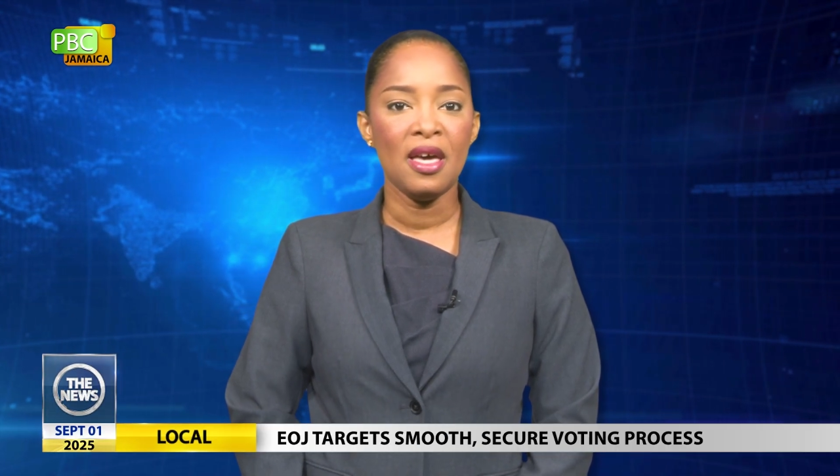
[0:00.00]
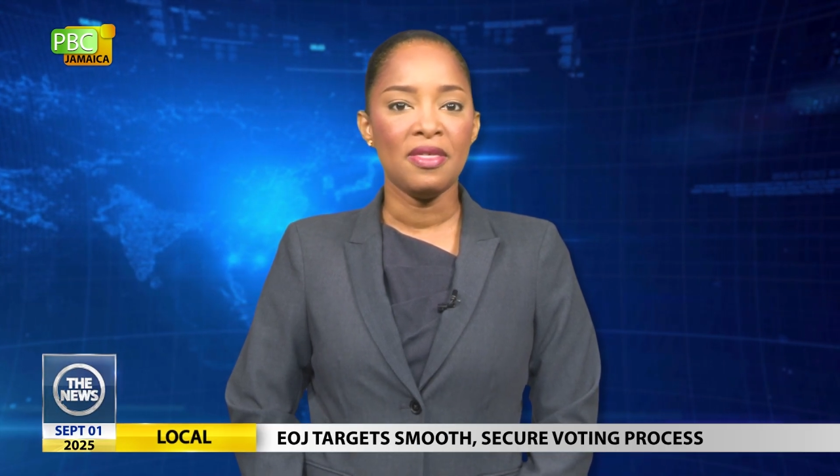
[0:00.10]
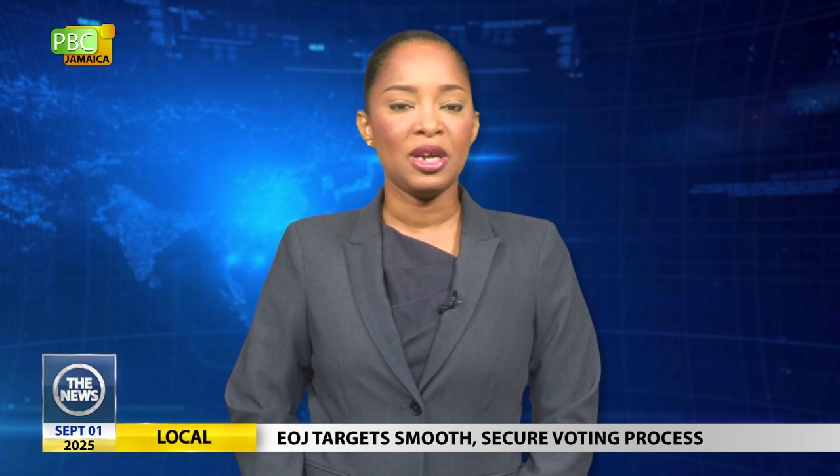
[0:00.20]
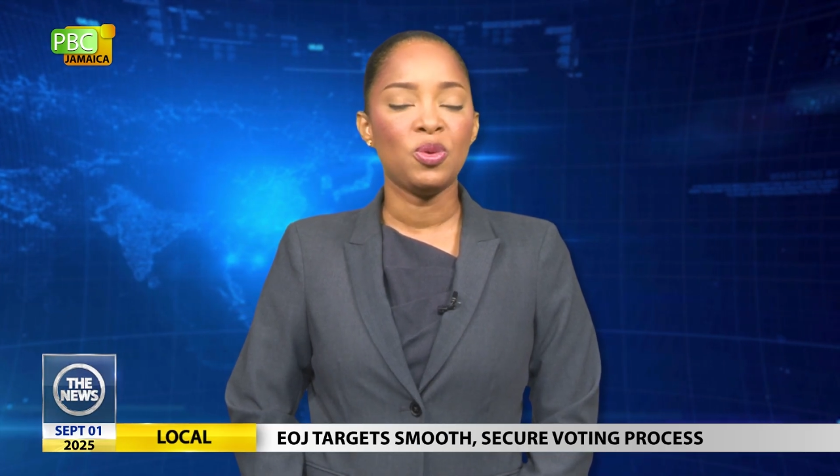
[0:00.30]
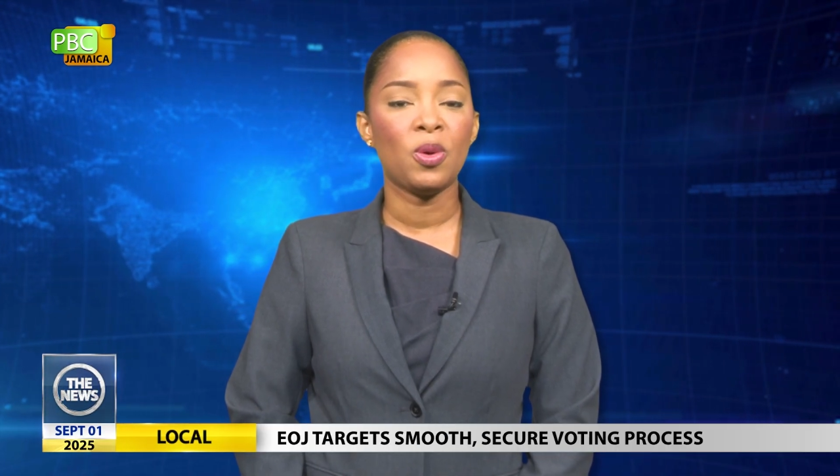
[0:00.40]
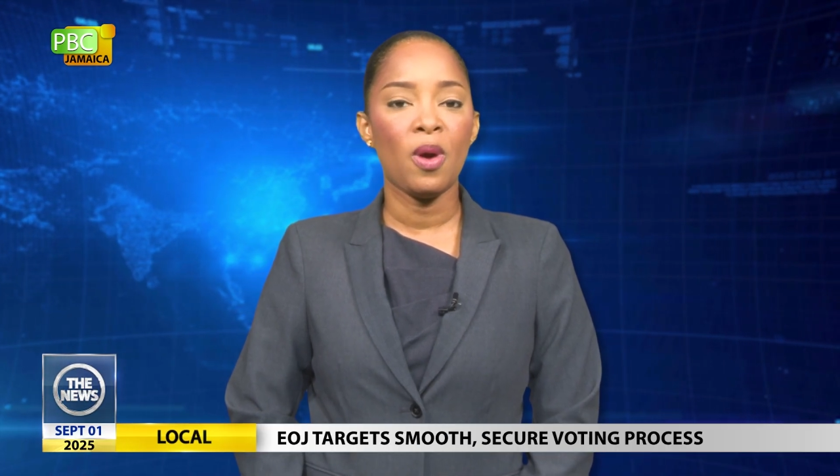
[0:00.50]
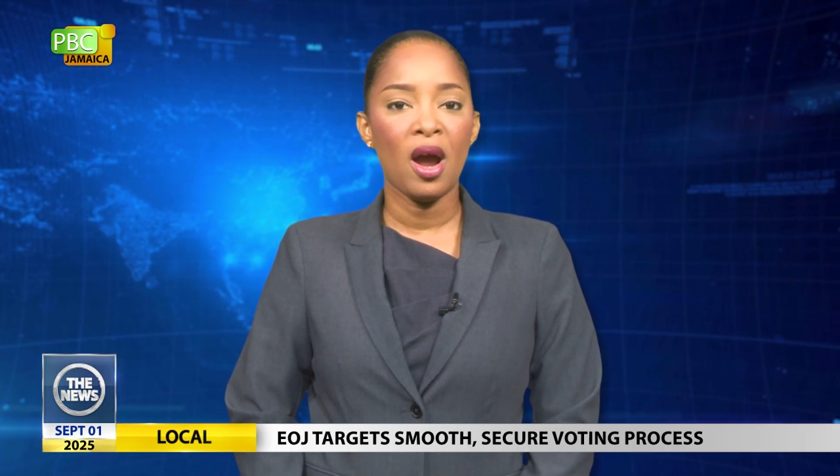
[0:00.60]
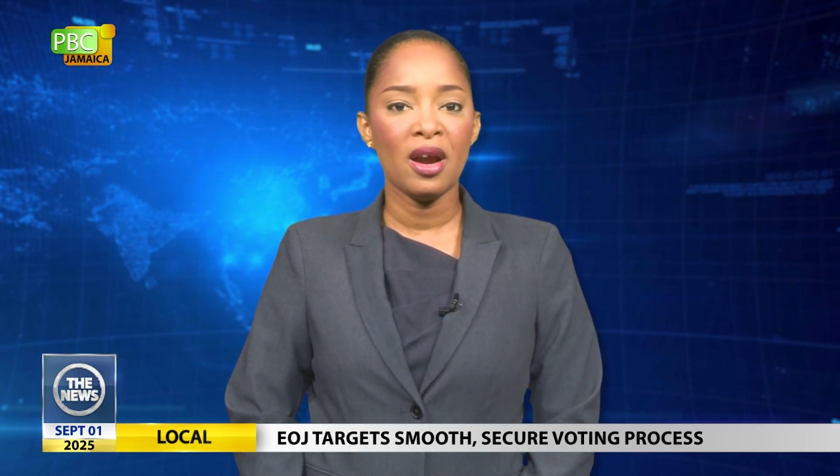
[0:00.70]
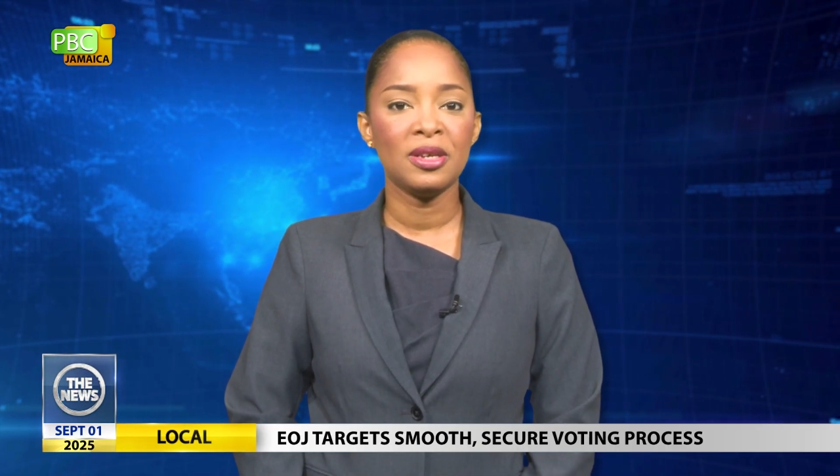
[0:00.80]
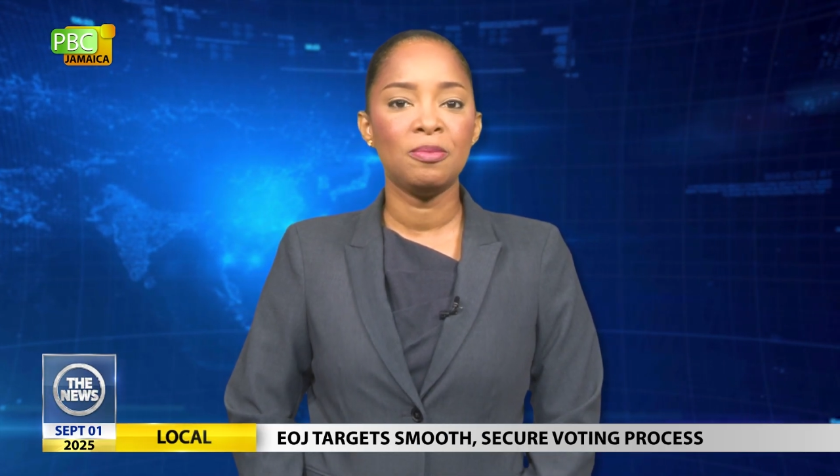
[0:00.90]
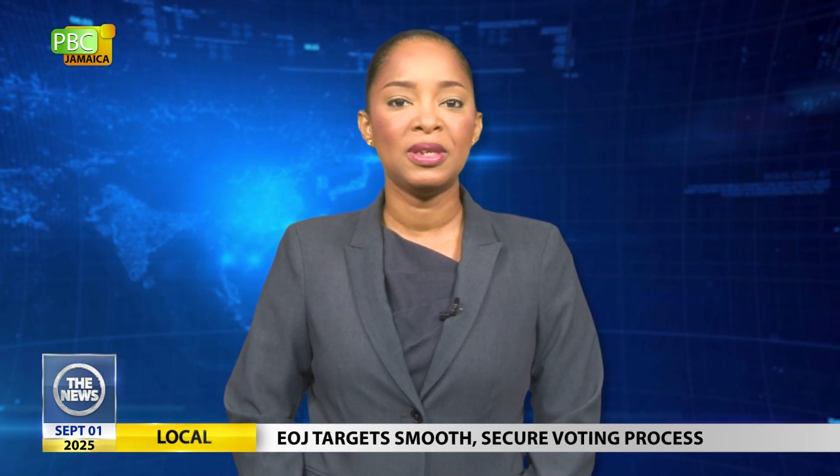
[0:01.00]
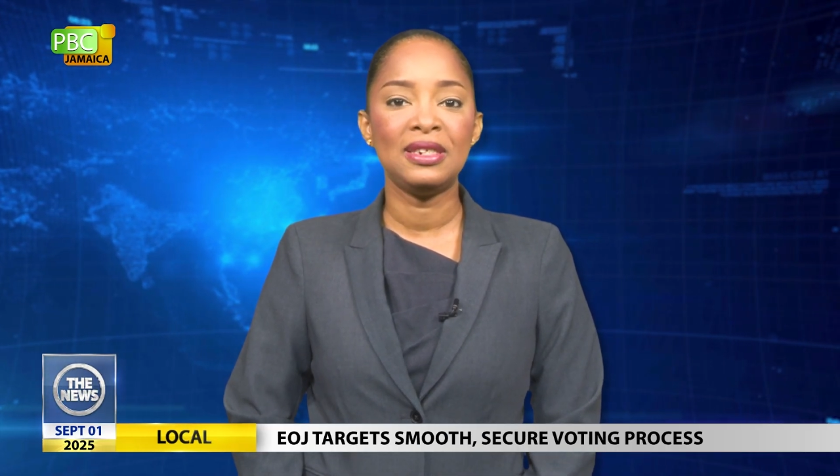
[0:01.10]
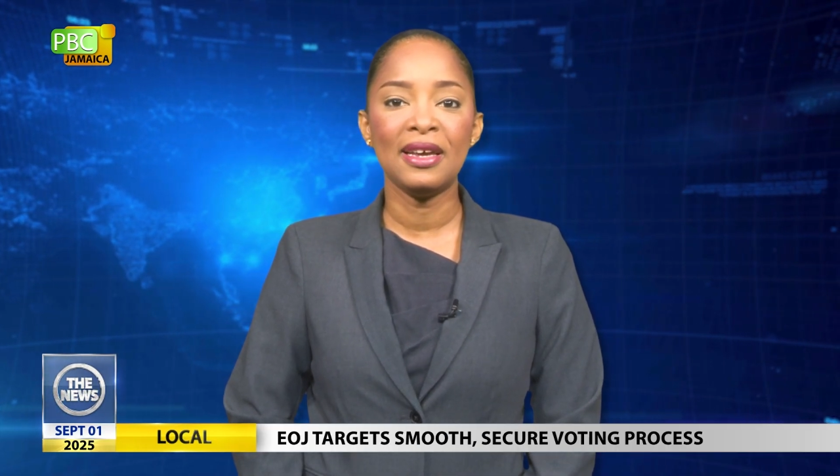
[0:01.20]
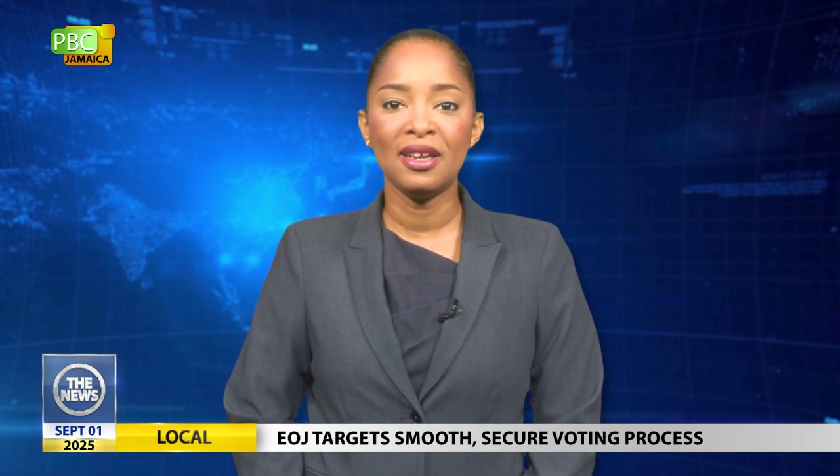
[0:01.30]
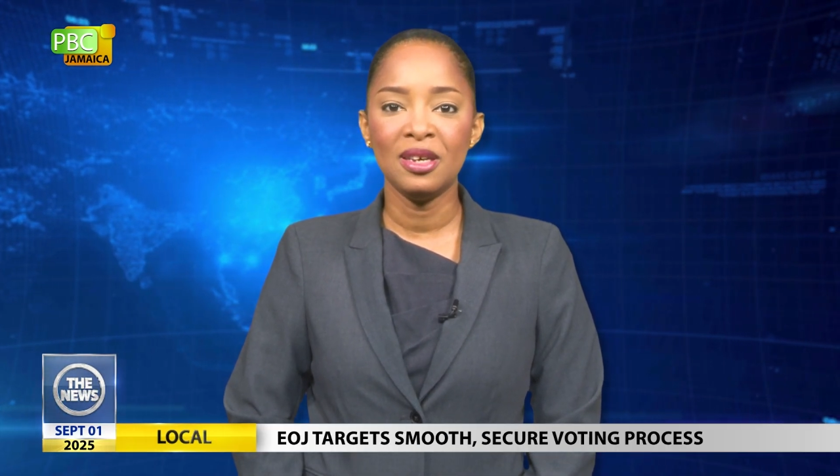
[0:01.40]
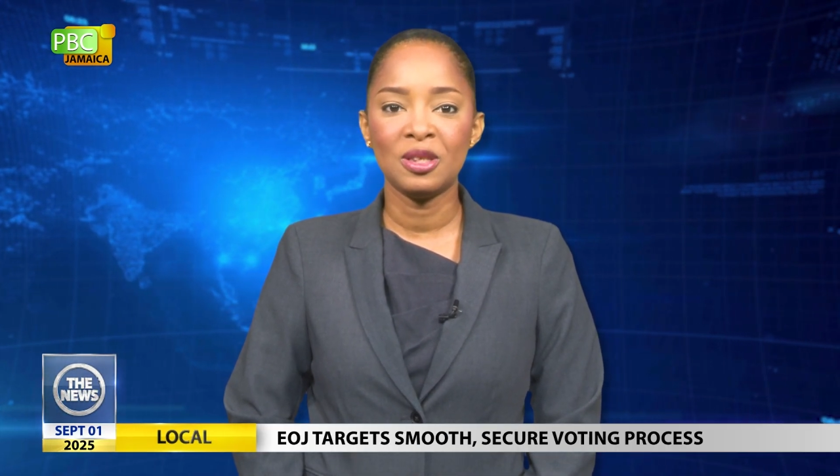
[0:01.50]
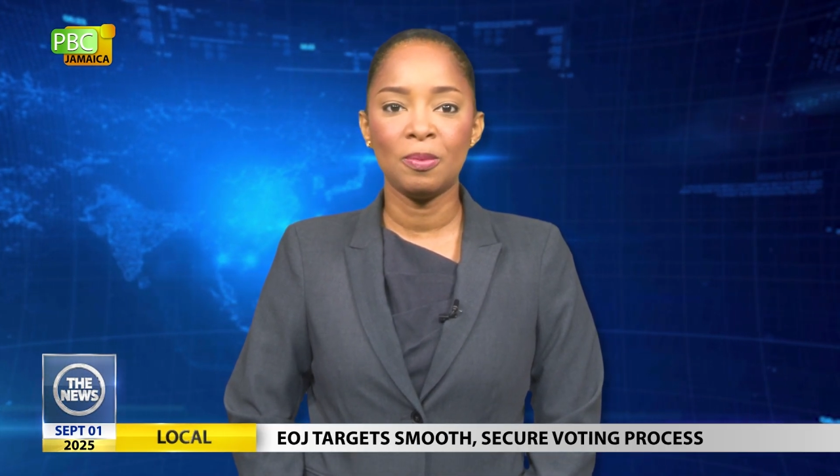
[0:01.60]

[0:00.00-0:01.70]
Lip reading: that requires meticulous